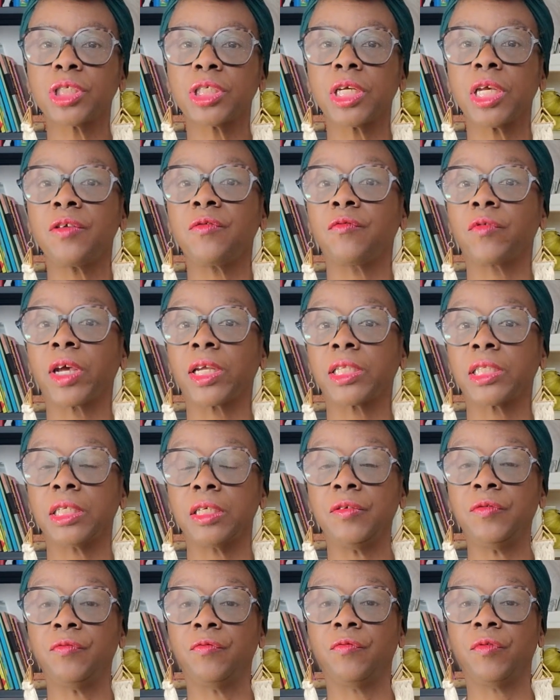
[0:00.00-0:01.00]
to
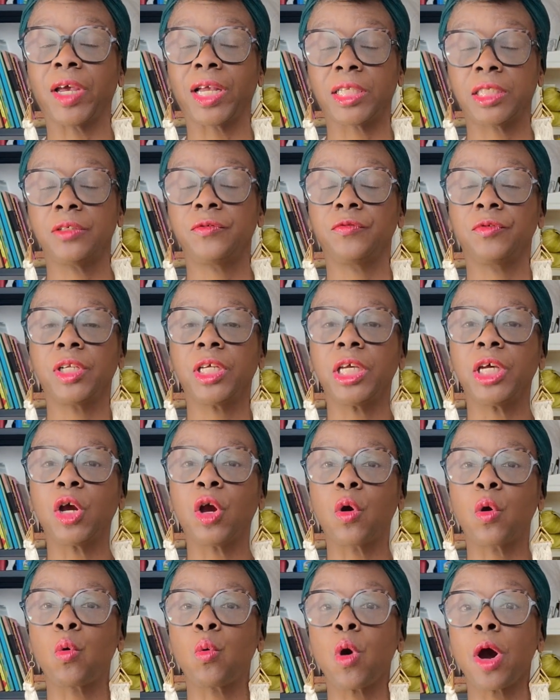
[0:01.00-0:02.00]
effectively
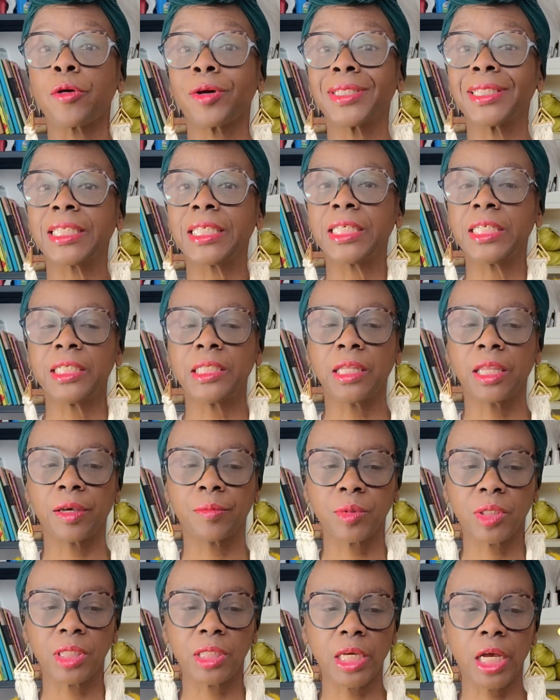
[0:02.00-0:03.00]
quarantine
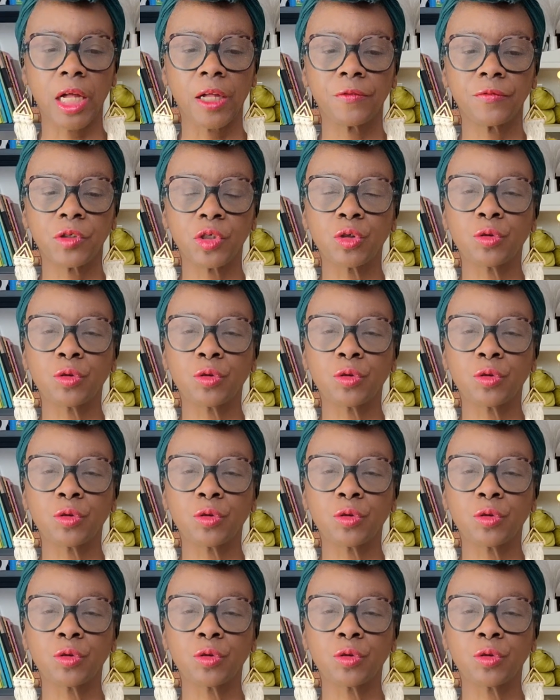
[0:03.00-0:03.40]
themselves.